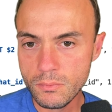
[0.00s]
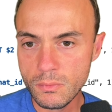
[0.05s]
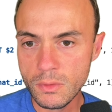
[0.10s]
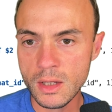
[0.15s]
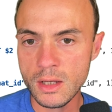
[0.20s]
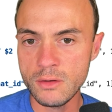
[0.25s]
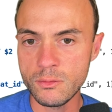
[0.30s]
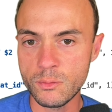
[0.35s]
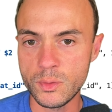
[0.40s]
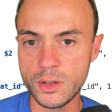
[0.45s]

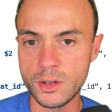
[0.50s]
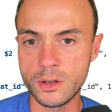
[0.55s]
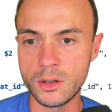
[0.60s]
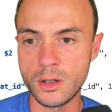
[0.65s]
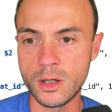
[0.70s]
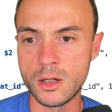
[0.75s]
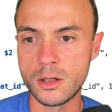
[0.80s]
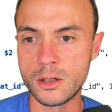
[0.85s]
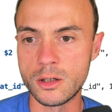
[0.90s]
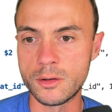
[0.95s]
If we
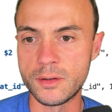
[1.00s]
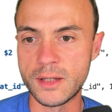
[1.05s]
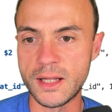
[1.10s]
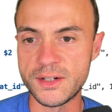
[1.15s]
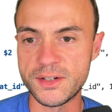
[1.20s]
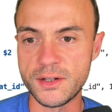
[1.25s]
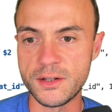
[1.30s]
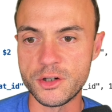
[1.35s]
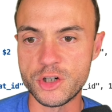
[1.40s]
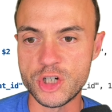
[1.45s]
that's
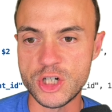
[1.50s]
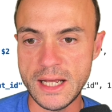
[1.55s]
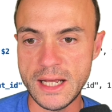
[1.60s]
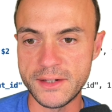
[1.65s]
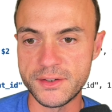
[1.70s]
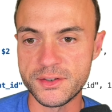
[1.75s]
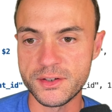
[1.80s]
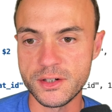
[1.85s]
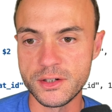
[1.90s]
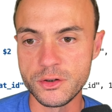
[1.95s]
on the
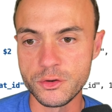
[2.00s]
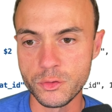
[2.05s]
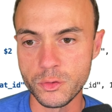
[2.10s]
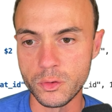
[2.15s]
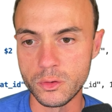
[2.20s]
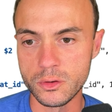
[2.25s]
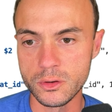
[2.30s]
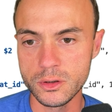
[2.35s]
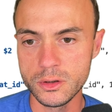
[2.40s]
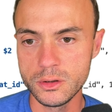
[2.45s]
chat's
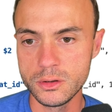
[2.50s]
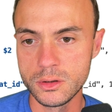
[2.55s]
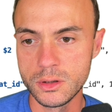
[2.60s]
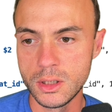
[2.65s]
controller.